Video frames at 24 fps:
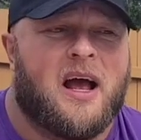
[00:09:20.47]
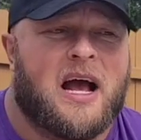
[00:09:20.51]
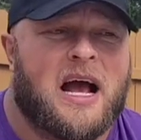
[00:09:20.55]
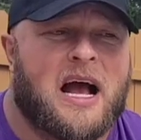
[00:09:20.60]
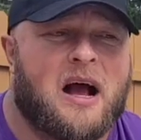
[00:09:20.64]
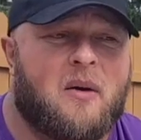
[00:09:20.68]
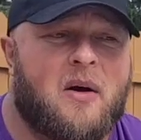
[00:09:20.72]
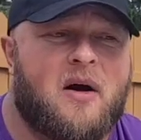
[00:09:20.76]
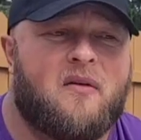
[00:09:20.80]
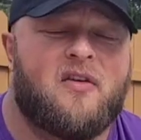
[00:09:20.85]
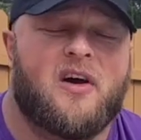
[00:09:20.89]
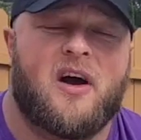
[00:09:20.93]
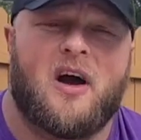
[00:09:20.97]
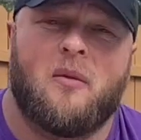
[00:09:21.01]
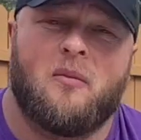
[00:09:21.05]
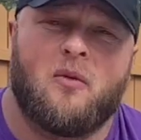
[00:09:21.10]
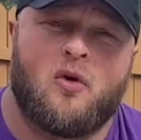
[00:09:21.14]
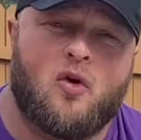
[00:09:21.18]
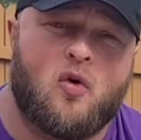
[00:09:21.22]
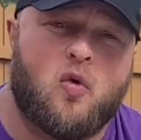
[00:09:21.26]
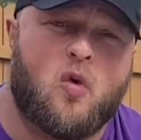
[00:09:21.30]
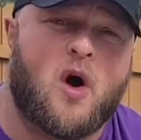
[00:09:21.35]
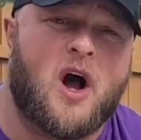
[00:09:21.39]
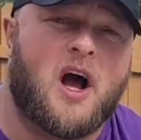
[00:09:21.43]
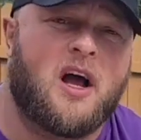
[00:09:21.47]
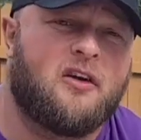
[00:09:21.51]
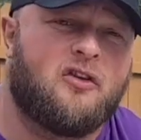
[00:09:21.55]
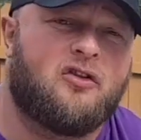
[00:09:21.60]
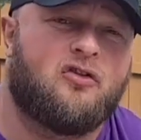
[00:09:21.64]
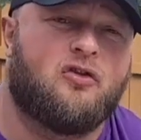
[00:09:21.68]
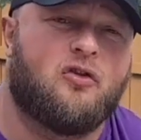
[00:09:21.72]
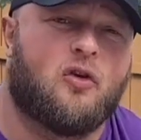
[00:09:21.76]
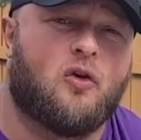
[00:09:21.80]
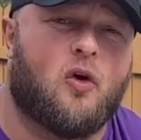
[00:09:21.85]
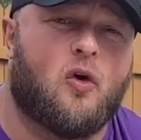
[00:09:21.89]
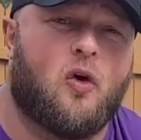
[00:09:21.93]
However, I'm quite
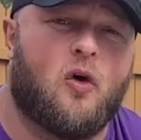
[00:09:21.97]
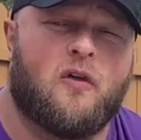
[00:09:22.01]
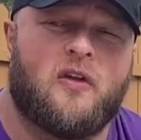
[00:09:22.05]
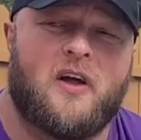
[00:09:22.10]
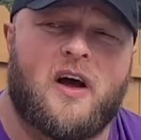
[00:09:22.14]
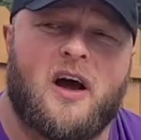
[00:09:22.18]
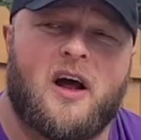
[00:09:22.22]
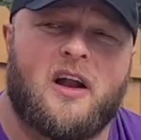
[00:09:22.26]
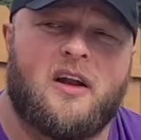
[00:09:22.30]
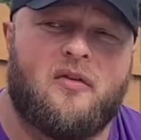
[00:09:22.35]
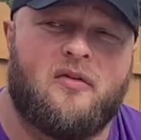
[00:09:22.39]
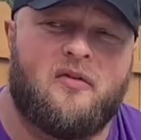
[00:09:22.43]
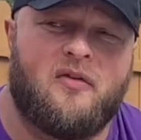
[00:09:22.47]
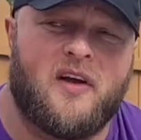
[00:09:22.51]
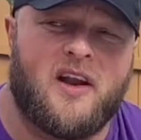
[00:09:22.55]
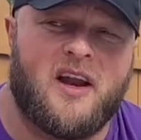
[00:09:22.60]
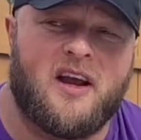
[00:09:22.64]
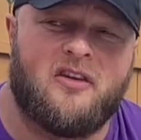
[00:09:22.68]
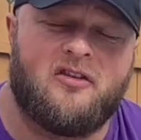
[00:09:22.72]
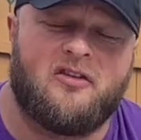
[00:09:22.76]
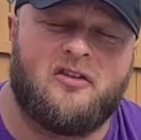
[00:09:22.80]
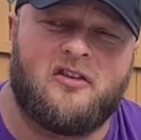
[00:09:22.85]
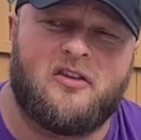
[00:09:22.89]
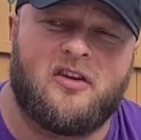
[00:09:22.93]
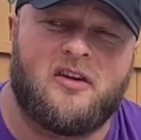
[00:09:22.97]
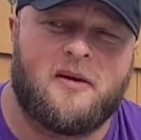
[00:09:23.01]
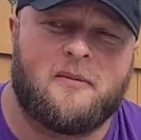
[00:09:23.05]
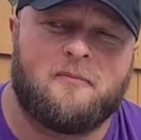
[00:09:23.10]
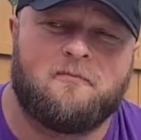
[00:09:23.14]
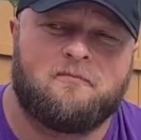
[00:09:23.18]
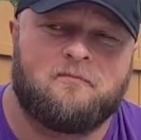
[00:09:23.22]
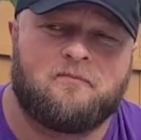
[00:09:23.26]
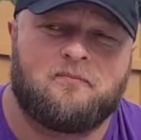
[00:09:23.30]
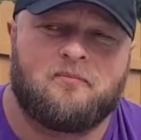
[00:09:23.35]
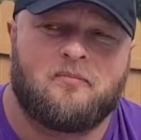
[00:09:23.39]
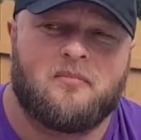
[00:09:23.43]
sure that I'd have finished
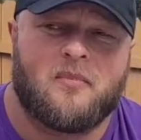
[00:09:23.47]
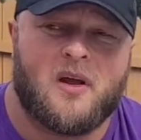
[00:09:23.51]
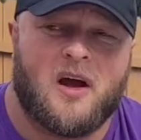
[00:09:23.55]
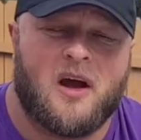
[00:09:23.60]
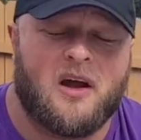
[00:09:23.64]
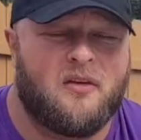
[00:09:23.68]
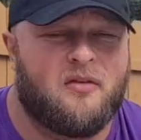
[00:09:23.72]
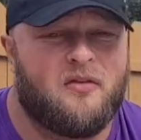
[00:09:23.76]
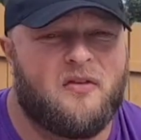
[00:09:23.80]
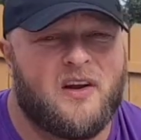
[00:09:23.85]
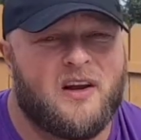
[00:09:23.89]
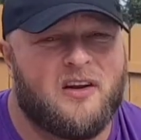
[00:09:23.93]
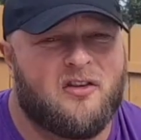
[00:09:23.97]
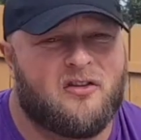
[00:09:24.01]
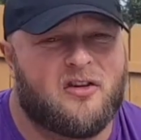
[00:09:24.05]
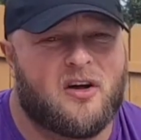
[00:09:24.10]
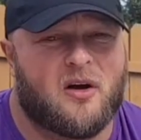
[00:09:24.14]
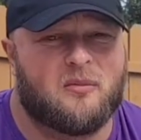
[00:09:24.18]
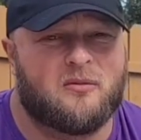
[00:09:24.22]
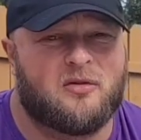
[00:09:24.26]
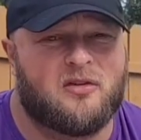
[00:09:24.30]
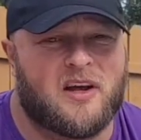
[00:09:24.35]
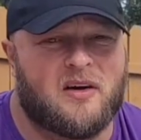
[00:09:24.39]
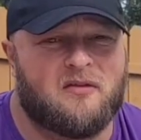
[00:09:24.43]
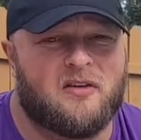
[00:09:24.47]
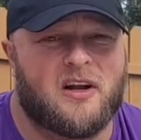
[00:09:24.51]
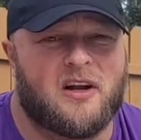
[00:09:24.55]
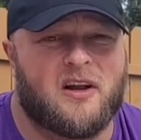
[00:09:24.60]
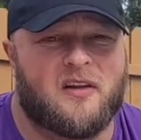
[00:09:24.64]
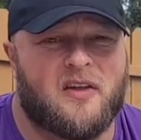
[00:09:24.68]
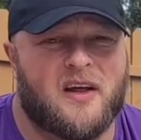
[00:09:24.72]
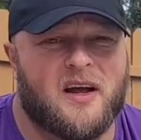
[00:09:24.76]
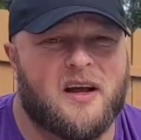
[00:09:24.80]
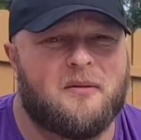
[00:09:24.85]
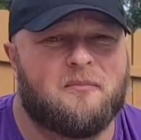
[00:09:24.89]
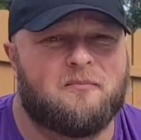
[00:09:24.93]
top 7, I
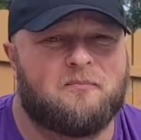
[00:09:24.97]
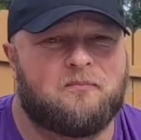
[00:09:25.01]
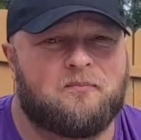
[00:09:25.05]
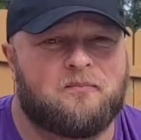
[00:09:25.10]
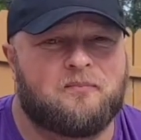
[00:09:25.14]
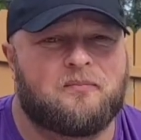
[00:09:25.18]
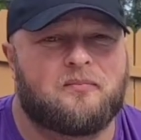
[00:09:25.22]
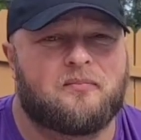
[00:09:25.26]
think,